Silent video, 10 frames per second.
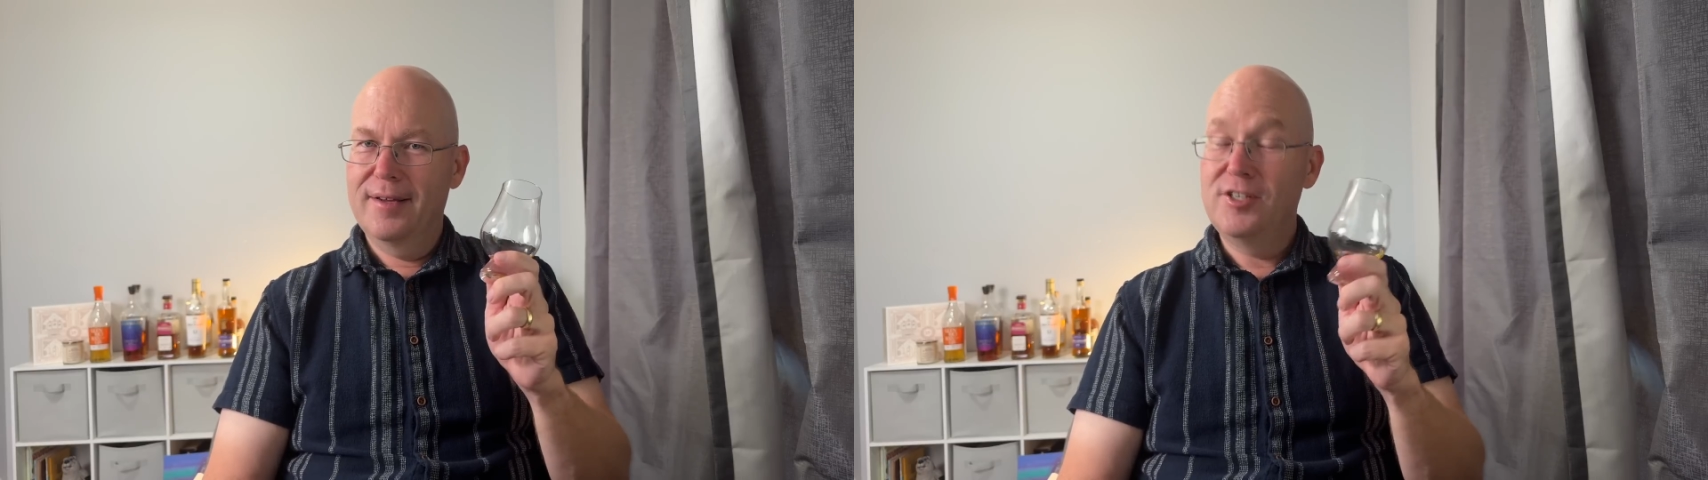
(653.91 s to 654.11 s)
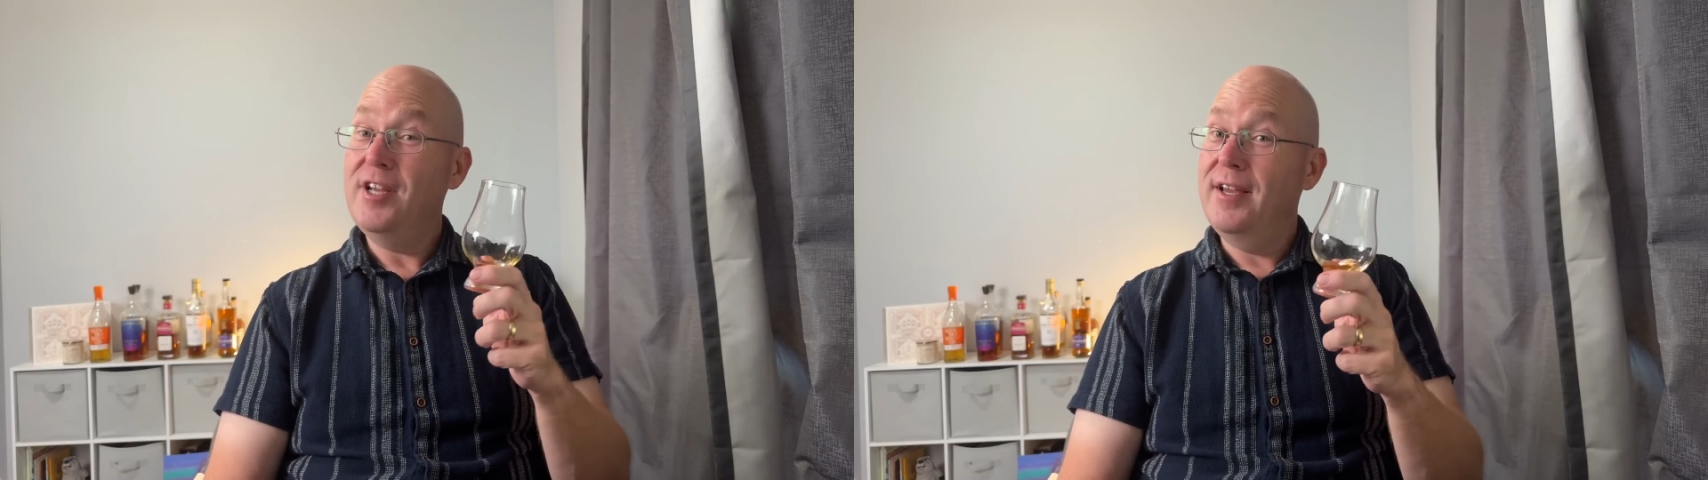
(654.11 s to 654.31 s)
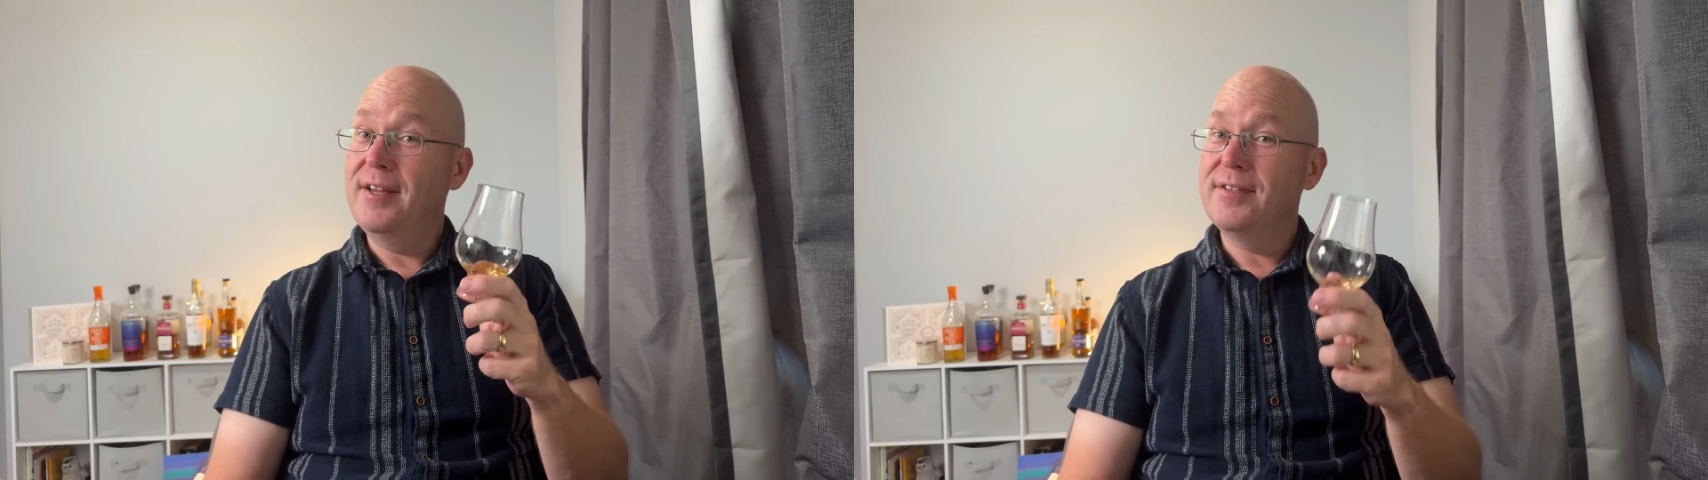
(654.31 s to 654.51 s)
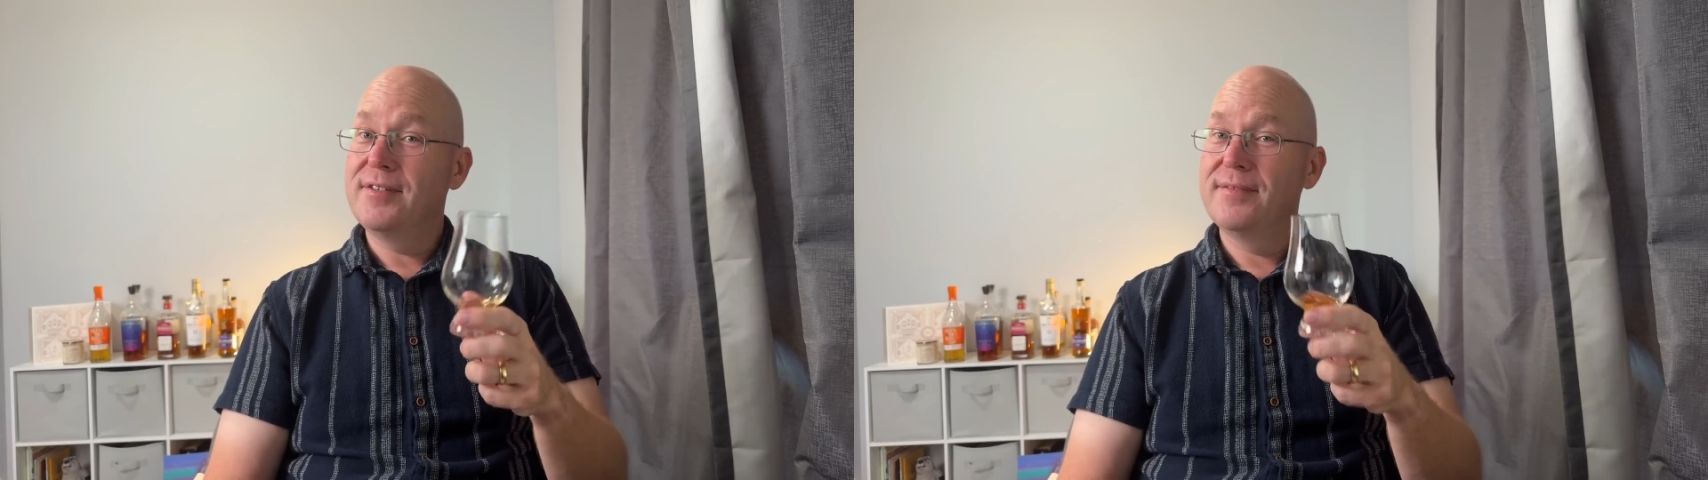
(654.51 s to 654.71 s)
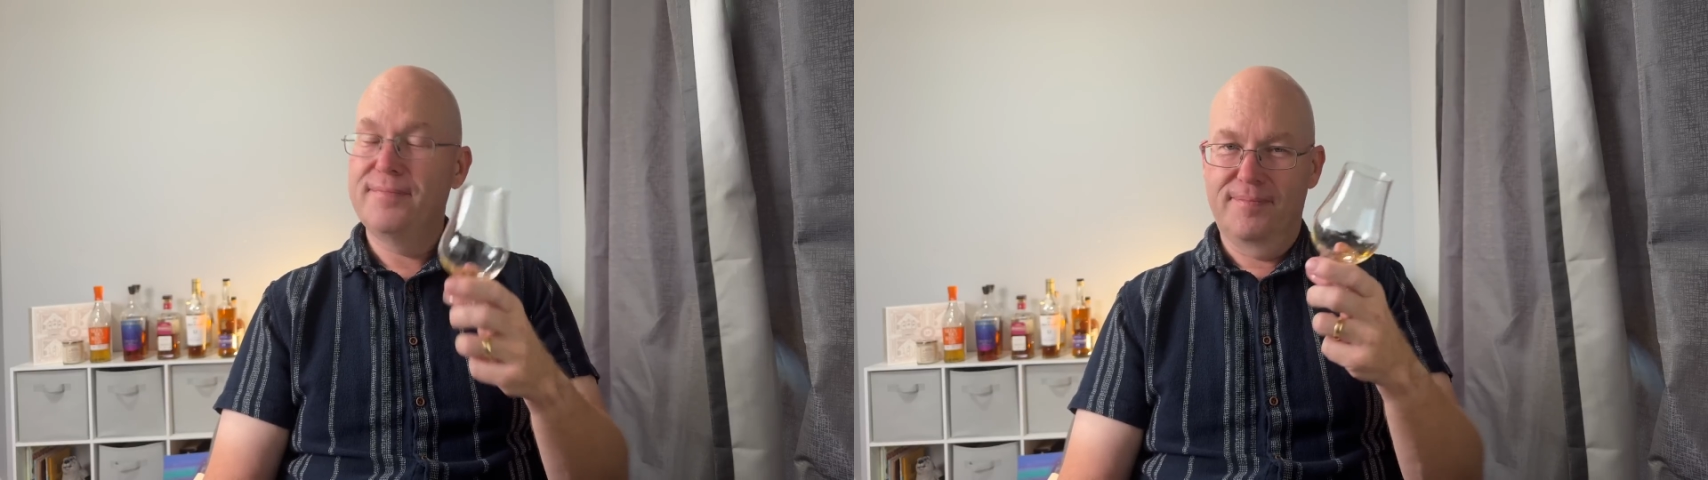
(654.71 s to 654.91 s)

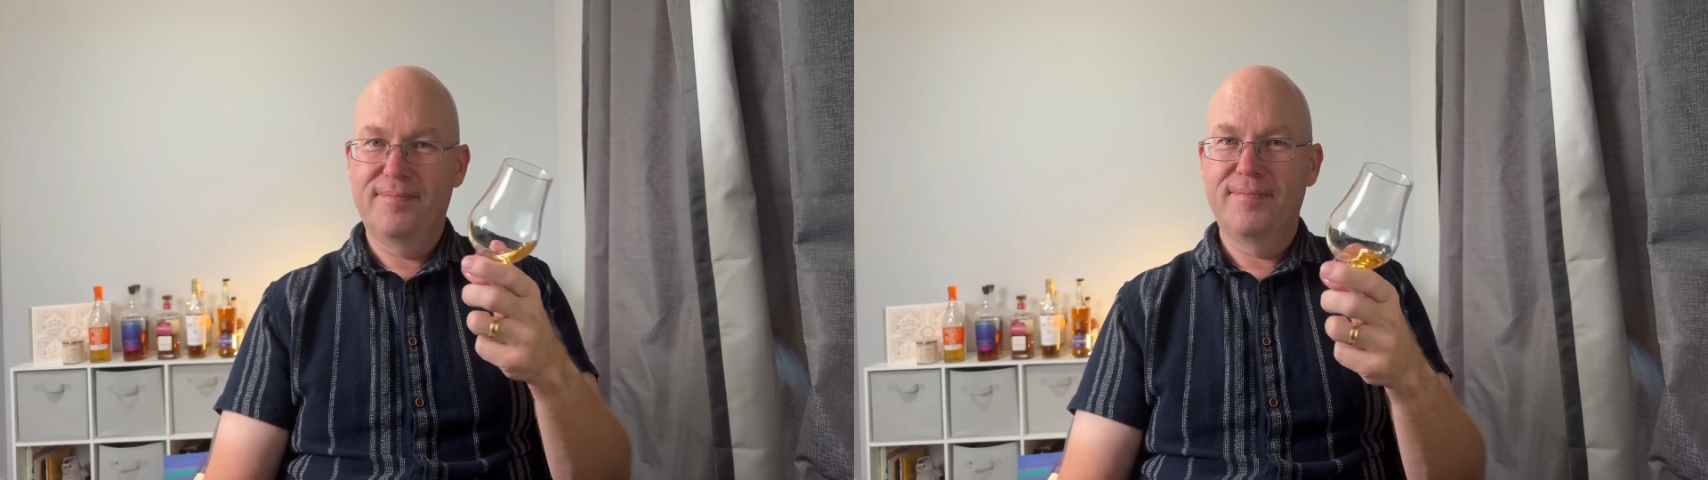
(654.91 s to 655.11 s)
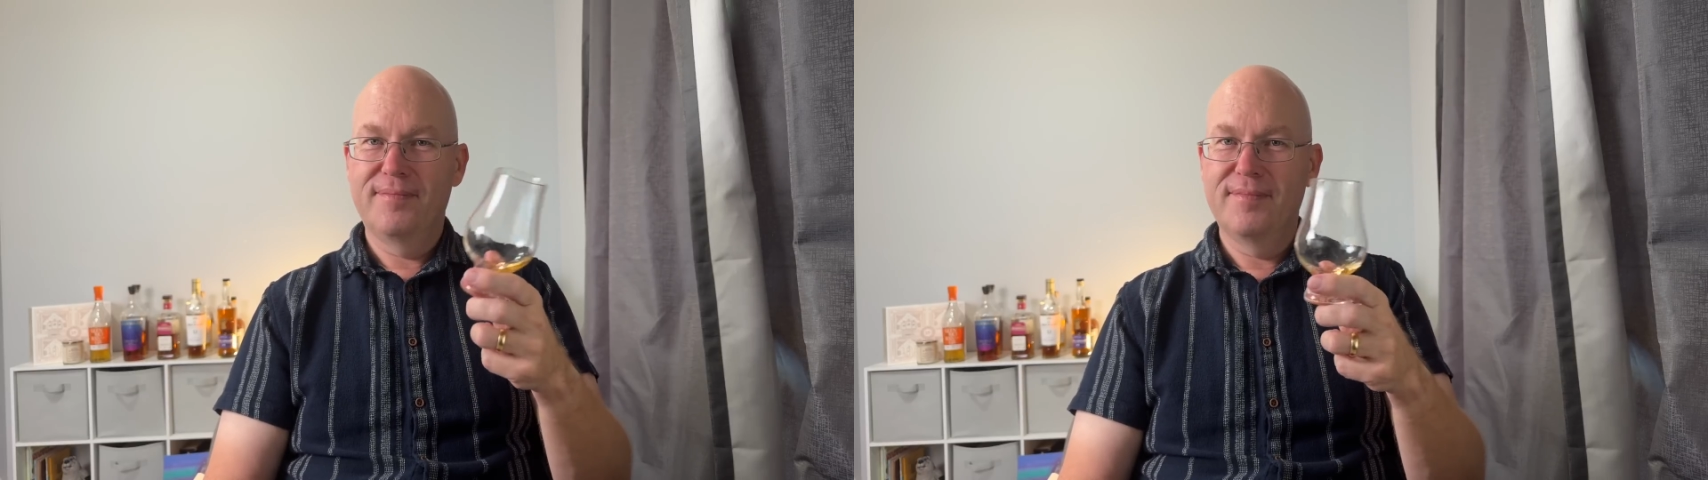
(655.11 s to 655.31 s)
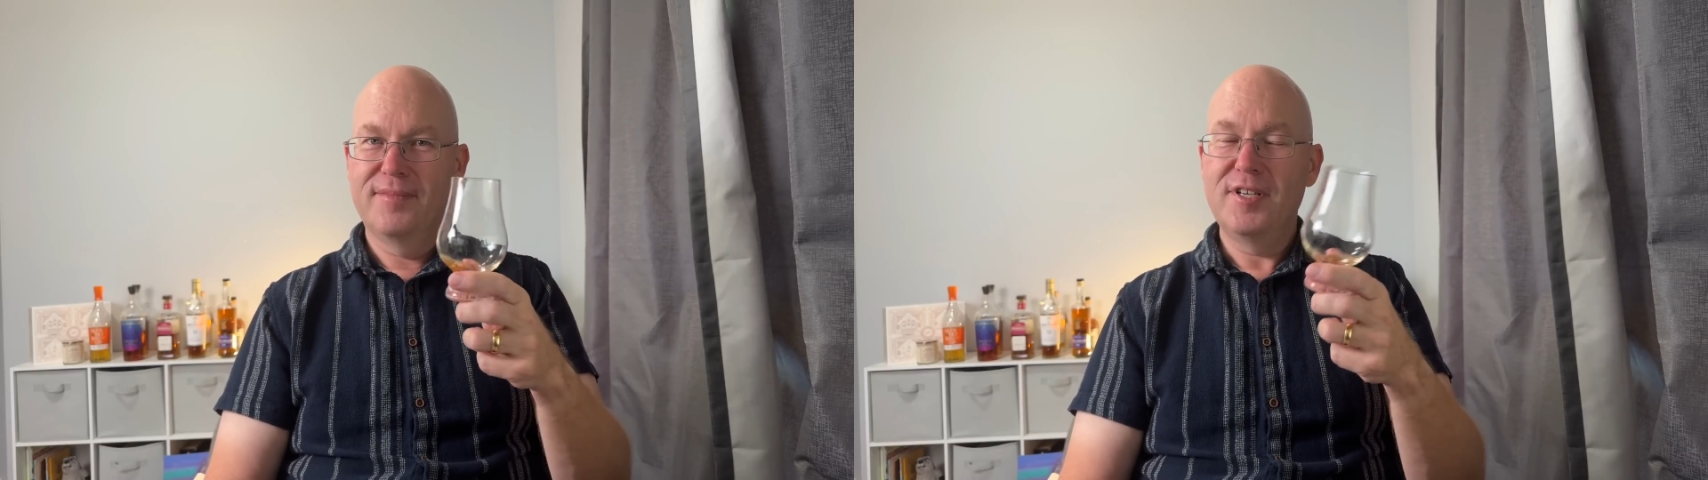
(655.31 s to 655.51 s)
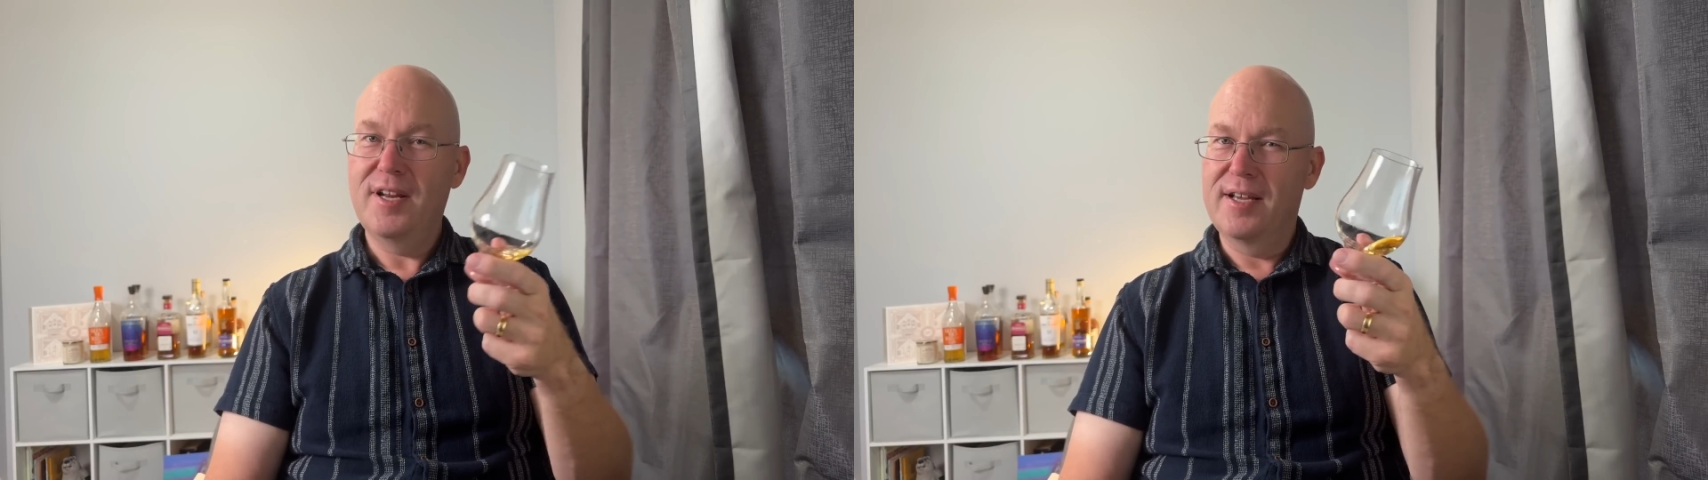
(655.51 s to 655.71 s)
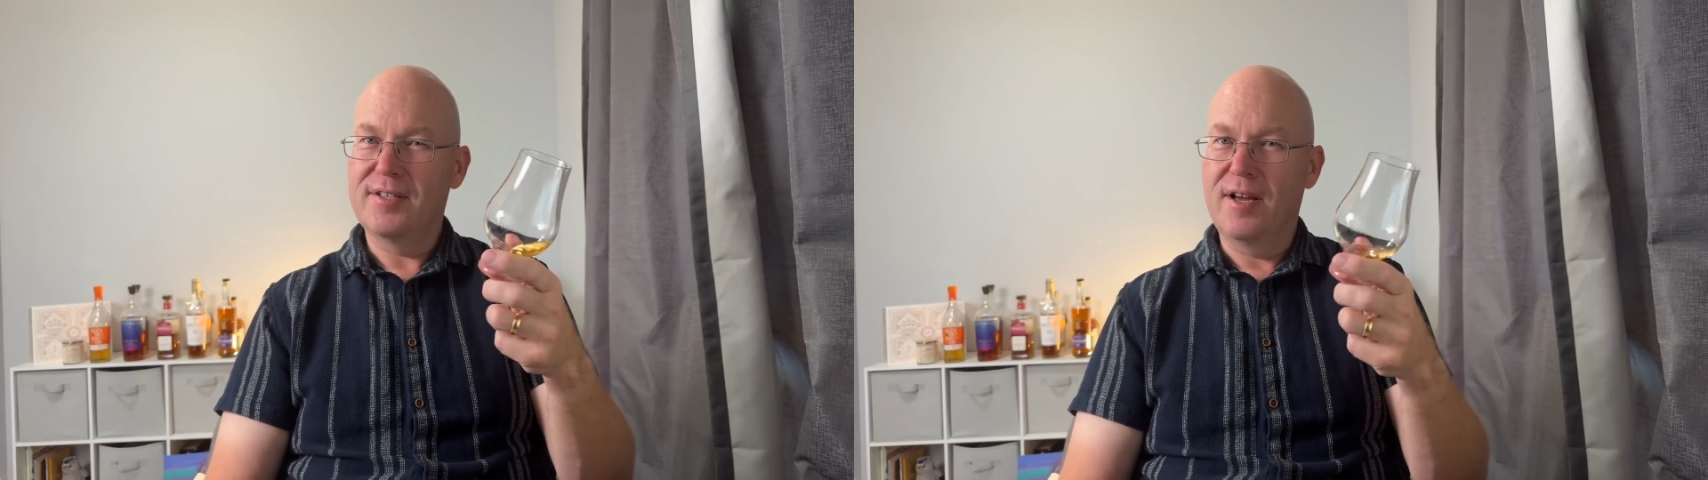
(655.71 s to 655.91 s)
Cheers. See you
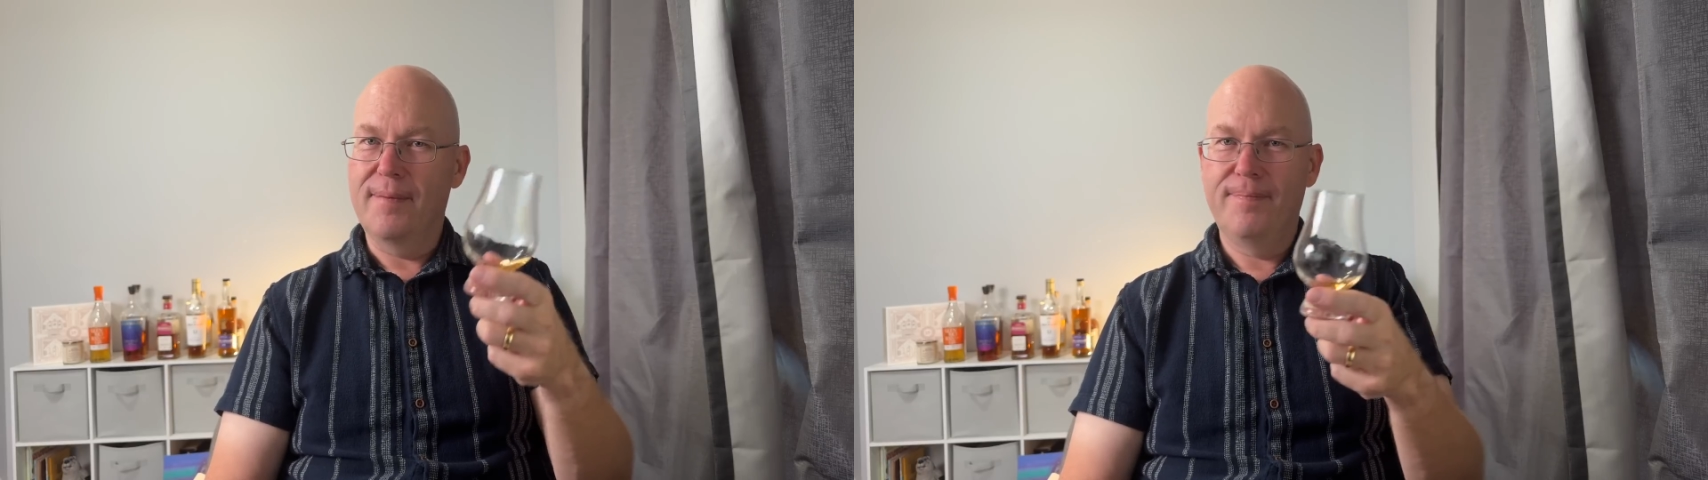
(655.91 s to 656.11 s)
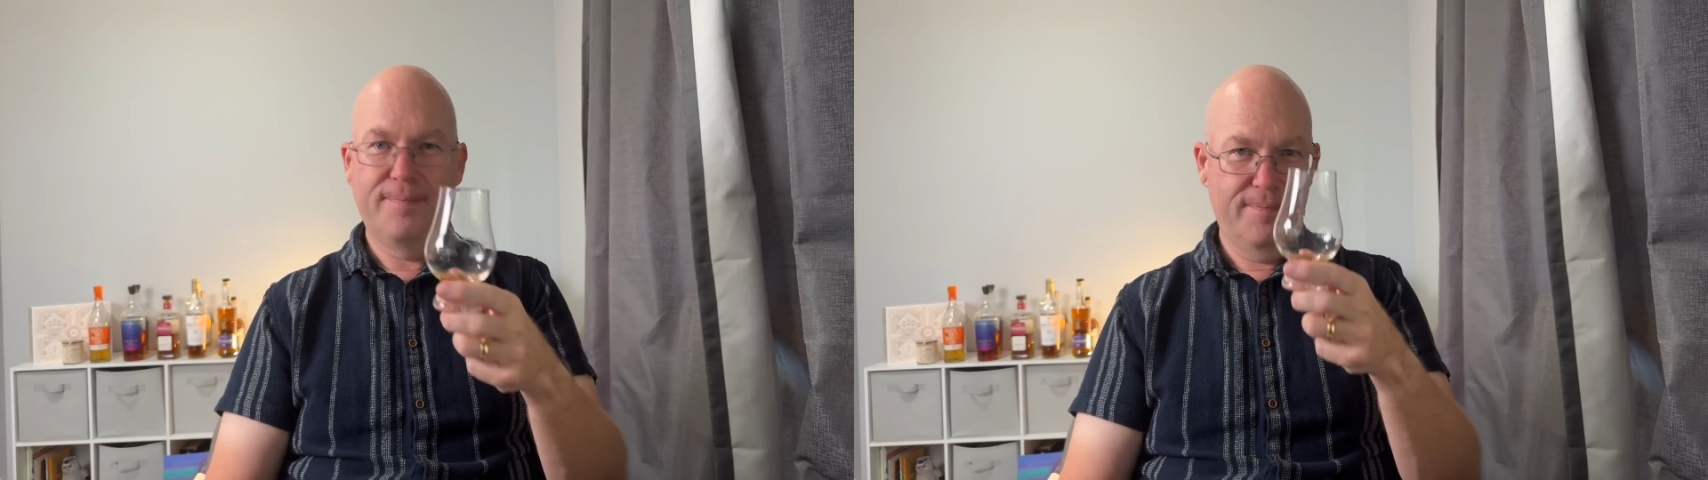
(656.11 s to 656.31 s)
next time.